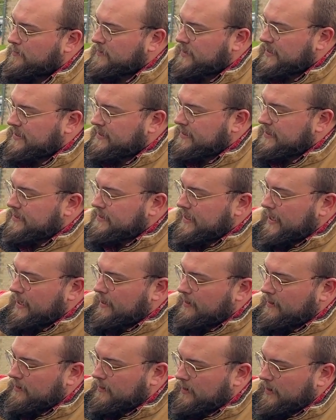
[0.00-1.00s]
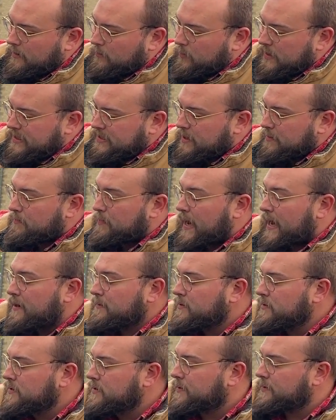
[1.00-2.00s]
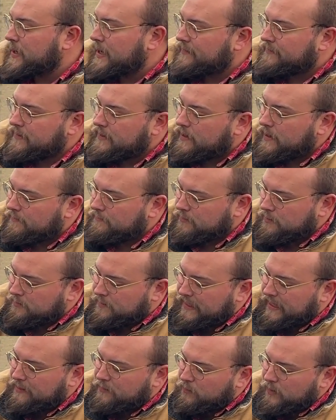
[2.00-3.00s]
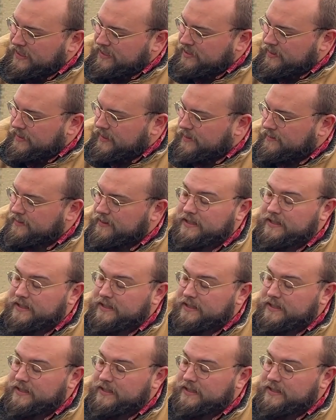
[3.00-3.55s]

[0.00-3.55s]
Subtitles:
This is winch compatible, so we have enough room to get a winch in here.